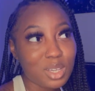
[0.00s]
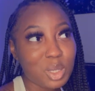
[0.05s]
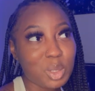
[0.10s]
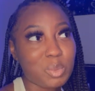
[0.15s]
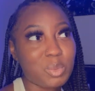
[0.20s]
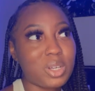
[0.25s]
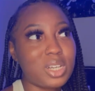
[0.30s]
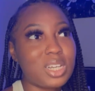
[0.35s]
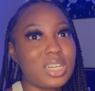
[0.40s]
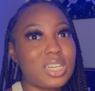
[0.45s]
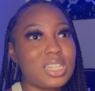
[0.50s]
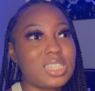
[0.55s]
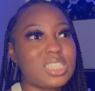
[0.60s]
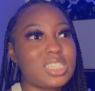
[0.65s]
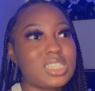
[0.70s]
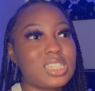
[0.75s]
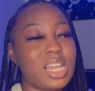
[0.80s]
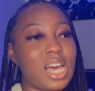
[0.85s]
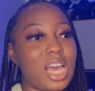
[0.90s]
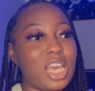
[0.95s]
because it's
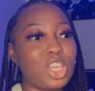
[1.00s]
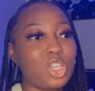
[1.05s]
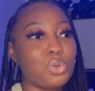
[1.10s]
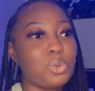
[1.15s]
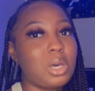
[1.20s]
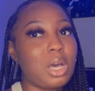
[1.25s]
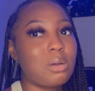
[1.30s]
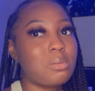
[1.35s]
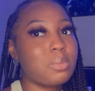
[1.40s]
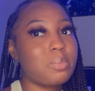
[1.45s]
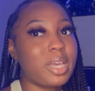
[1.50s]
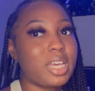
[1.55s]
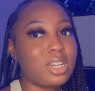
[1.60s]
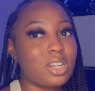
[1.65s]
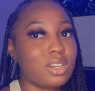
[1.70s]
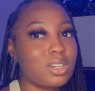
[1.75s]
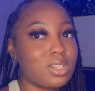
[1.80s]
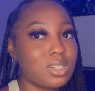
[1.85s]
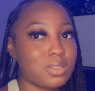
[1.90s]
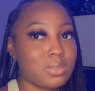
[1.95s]
like you coming back to
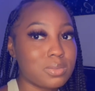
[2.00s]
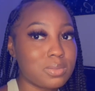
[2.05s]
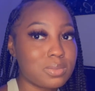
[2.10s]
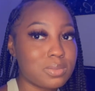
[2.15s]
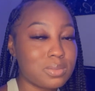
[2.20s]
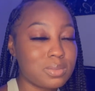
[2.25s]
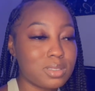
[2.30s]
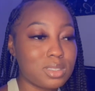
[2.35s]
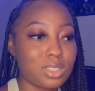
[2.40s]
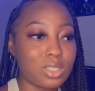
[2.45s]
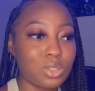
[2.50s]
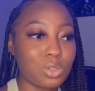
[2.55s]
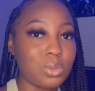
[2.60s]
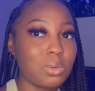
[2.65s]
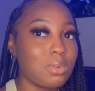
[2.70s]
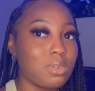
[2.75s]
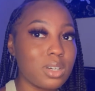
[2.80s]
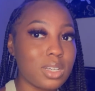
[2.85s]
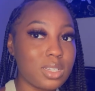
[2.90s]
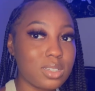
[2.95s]
earth to do
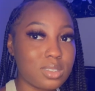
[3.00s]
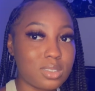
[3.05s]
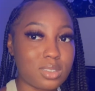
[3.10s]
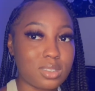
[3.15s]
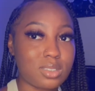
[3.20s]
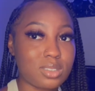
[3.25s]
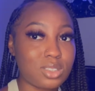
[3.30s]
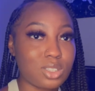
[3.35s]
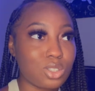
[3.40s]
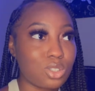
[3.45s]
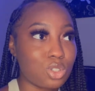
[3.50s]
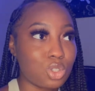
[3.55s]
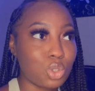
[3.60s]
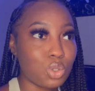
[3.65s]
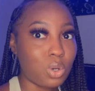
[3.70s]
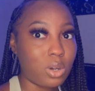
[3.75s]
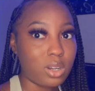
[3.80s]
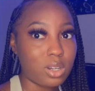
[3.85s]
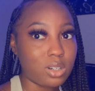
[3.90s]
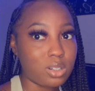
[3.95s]
what? To
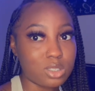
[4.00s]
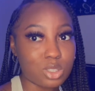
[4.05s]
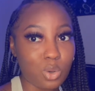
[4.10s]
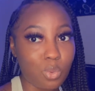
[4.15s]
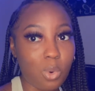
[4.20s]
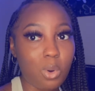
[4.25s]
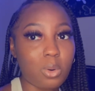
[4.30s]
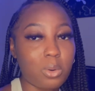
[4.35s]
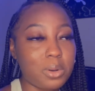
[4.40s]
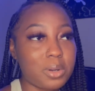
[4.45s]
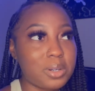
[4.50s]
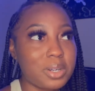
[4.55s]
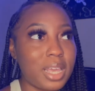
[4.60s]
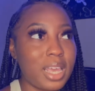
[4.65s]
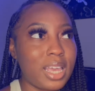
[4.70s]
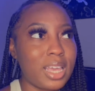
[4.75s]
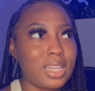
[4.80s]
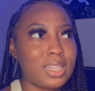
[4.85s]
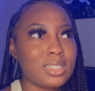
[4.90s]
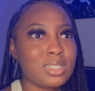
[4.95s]
destroy or to warn.
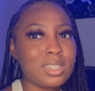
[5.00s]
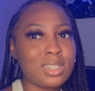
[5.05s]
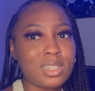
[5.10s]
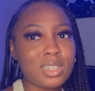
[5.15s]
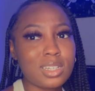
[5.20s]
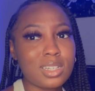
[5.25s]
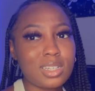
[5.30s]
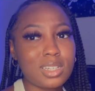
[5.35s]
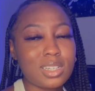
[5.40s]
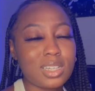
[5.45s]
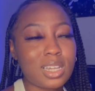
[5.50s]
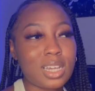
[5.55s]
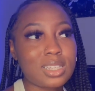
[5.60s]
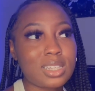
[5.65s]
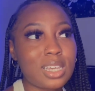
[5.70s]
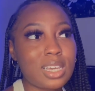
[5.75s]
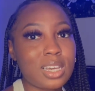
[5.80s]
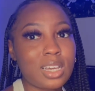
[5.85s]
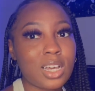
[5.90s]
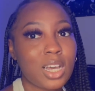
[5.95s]
And I
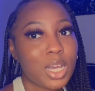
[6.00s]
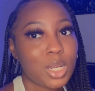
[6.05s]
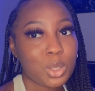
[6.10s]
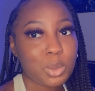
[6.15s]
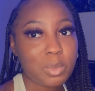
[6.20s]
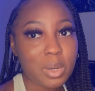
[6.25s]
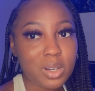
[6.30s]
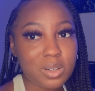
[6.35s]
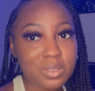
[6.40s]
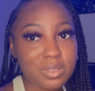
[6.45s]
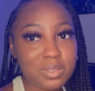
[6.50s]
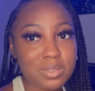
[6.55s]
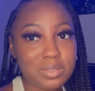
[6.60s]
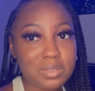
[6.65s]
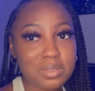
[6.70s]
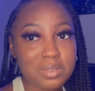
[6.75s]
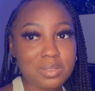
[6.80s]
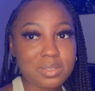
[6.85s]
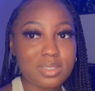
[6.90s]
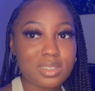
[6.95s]
think God do both
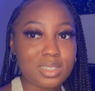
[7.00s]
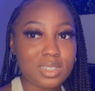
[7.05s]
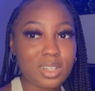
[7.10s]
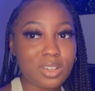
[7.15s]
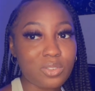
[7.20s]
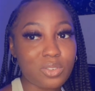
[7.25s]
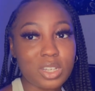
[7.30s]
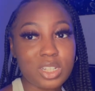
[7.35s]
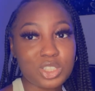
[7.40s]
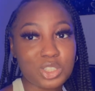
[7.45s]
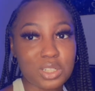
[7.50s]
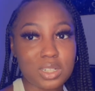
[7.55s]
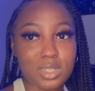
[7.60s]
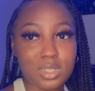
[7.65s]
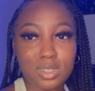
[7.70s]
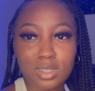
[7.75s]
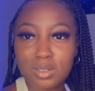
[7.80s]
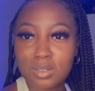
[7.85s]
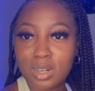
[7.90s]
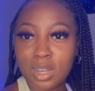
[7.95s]
eventually.
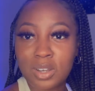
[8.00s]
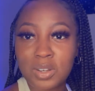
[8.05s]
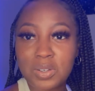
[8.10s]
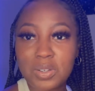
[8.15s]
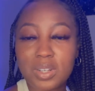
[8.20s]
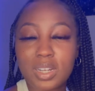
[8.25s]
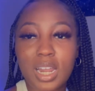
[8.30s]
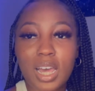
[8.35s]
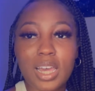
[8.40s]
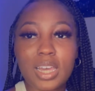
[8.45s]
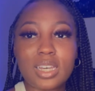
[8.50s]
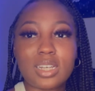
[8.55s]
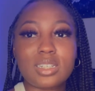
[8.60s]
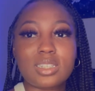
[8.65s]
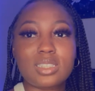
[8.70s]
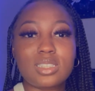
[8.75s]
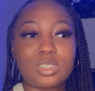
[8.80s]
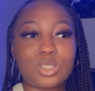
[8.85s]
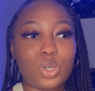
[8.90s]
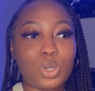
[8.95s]
Like
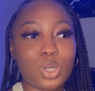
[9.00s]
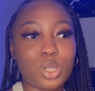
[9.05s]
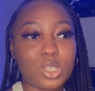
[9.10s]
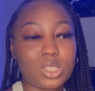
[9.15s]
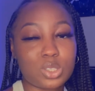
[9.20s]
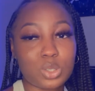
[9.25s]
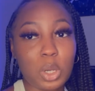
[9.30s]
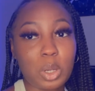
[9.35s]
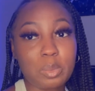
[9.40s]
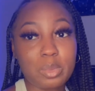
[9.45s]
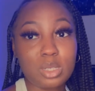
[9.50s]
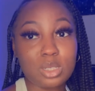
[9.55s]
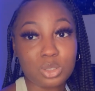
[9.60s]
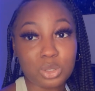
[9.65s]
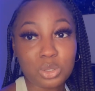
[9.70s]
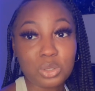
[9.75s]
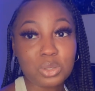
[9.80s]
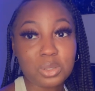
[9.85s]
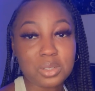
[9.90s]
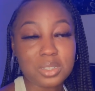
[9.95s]
the earth is gonna be
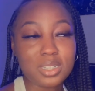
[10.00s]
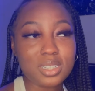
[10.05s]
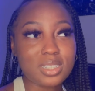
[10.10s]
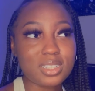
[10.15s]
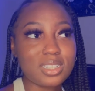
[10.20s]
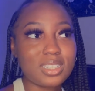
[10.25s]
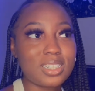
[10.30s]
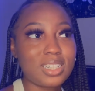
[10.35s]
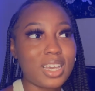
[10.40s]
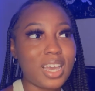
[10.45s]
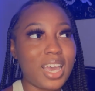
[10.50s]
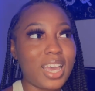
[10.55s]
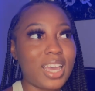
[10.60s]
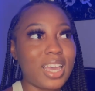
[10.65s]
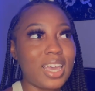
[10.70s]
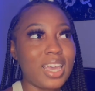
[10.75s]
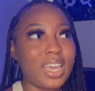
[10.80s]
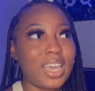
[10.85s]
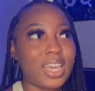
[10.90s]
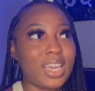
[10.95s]
destroyed,
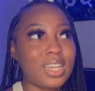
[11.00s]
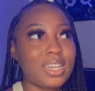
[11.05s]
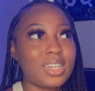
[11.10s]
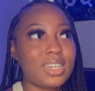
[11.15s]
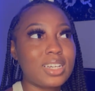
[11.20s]
and